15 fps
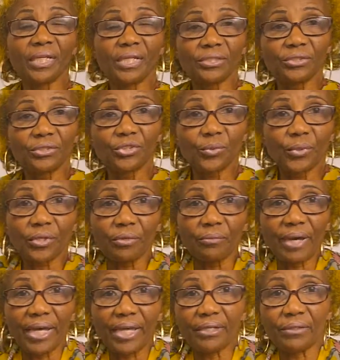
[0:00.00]
to do it on
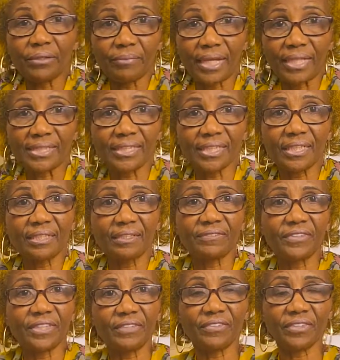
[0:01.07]
myself,
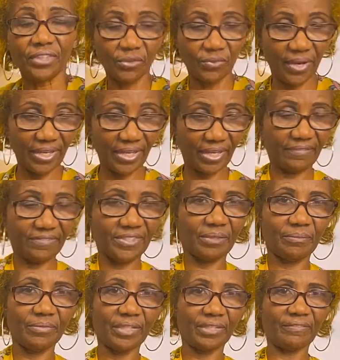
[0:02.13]
even though I have
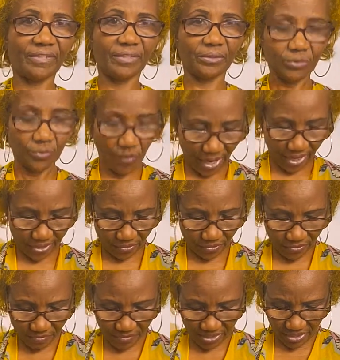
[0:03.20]
something very wide
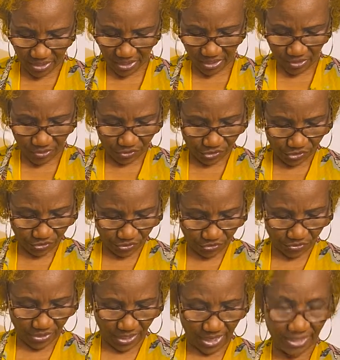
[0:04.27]
on me,
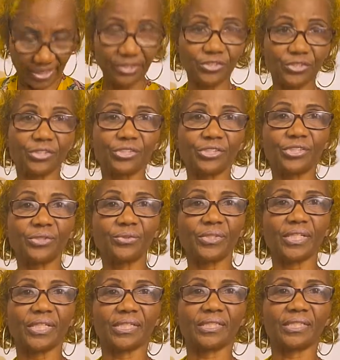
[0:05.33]
so I can just do
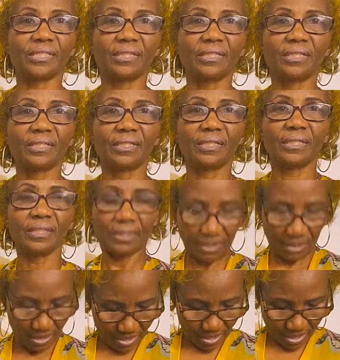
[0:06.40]
this.
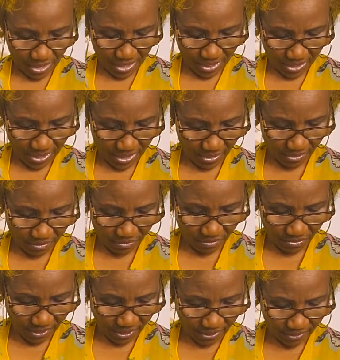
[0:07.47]
Then
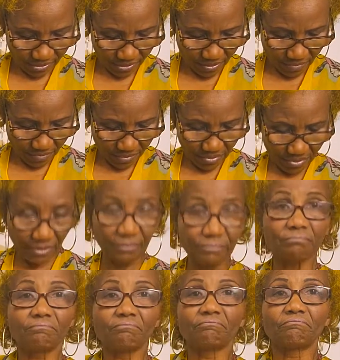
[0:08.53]
look at the number,
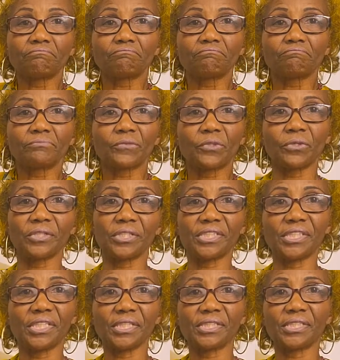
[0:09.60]

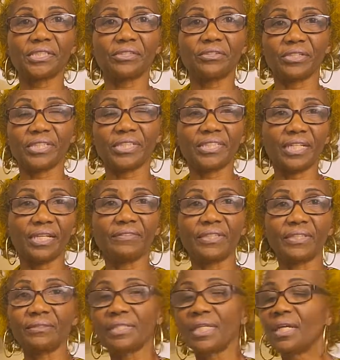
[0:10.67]
36,
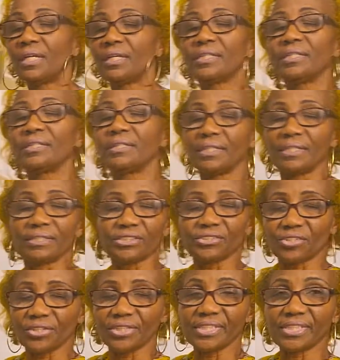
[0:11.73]
37. It's
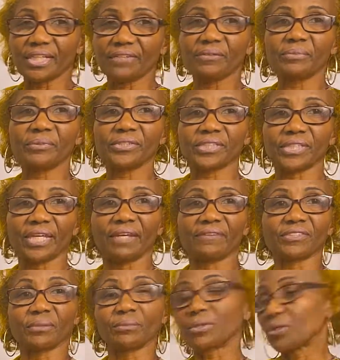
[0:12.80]
37 because I have
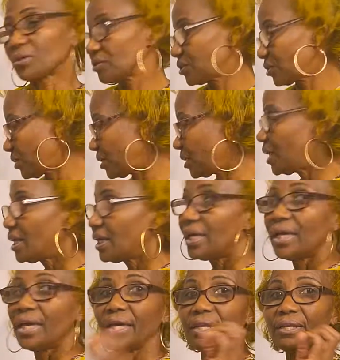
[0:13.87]
some clothes on.
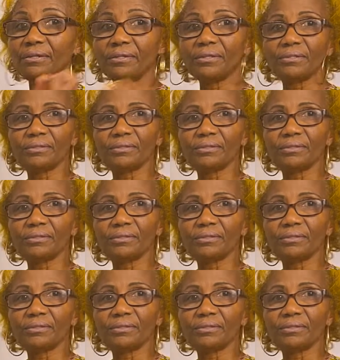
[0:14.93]
And